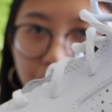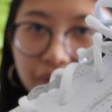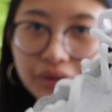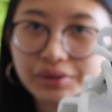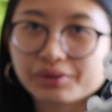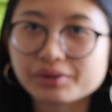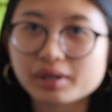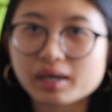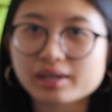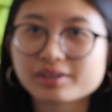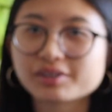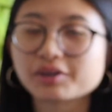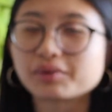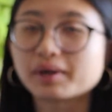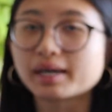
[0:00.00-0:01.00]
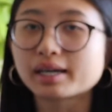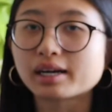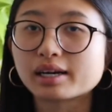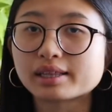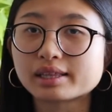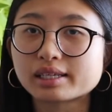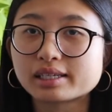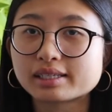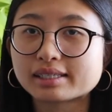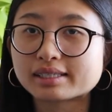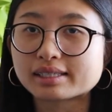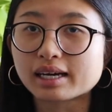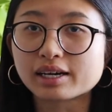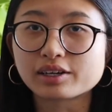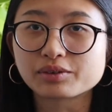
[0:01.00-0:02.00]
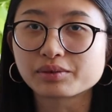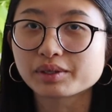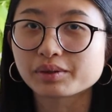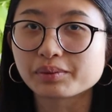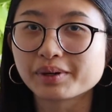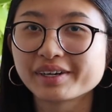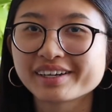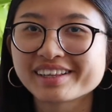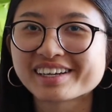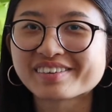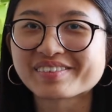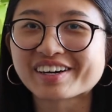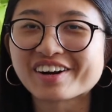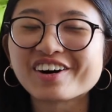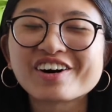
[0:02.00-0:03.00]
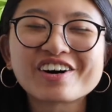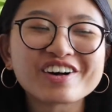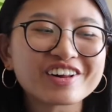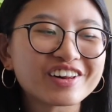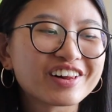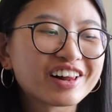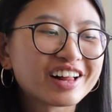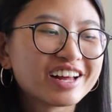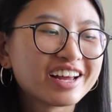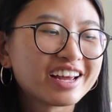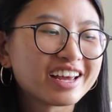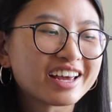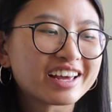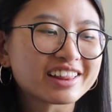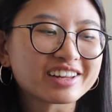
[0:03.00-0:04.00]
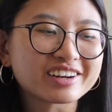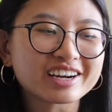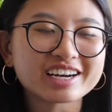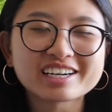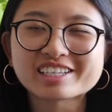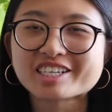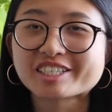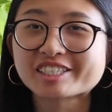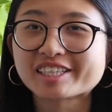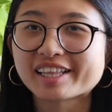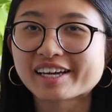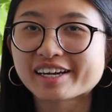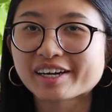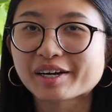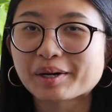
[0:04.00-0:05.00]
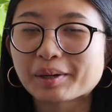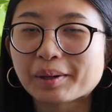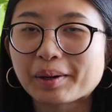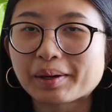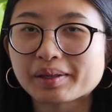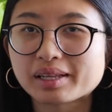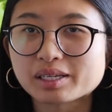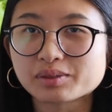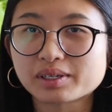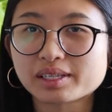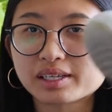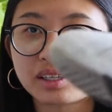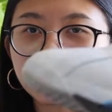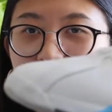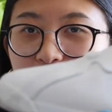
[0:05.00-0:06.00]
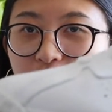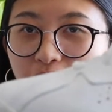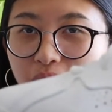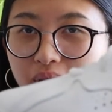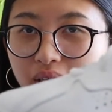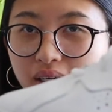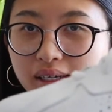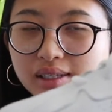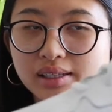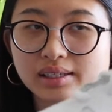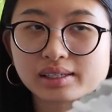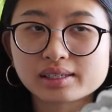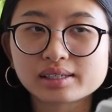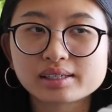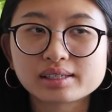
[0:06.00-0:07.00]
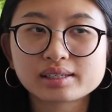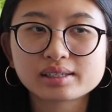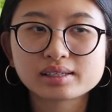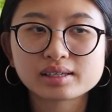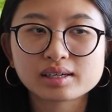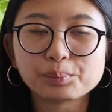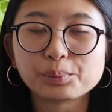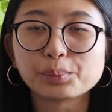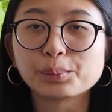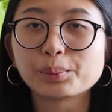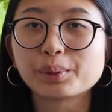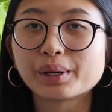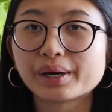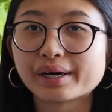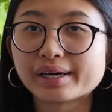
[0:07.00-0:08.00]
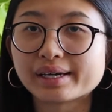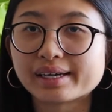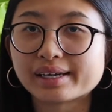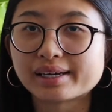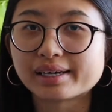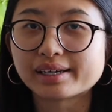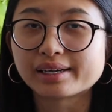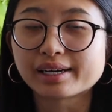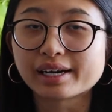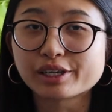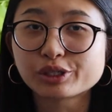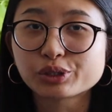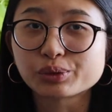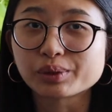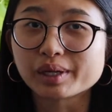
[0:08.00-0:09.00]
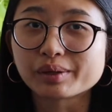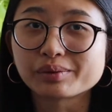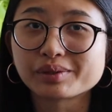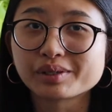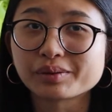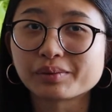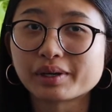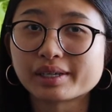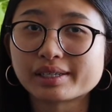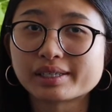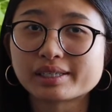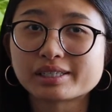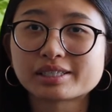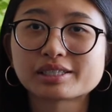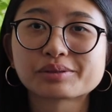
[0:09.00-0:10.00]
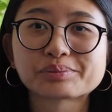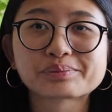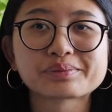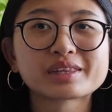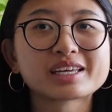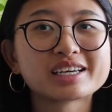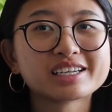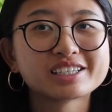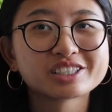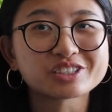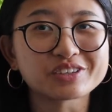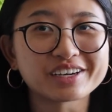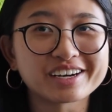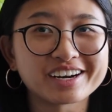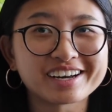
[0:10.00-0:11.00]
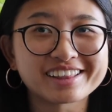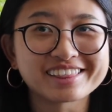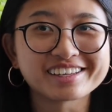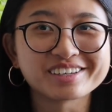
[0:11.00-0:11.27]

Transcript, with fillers: blue. I don't know why I got these. I don't really wear them at all. They're kind of just there. That's why they look so like clean. But in high school, I really wanted these, so I got